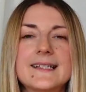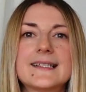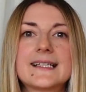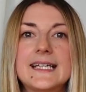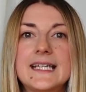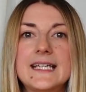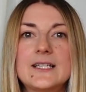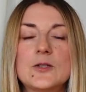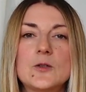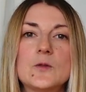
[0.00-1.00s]
it's
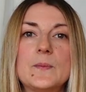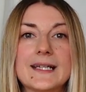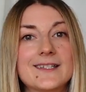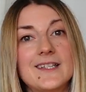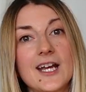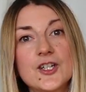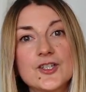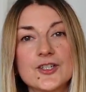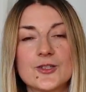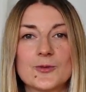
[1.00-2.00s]
key to mix
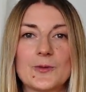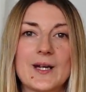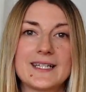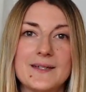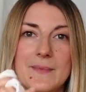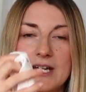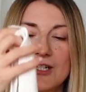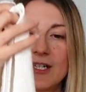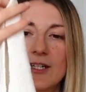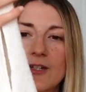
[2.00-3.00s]
textures to create
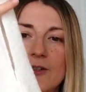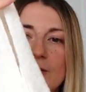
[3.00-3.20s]
dimension in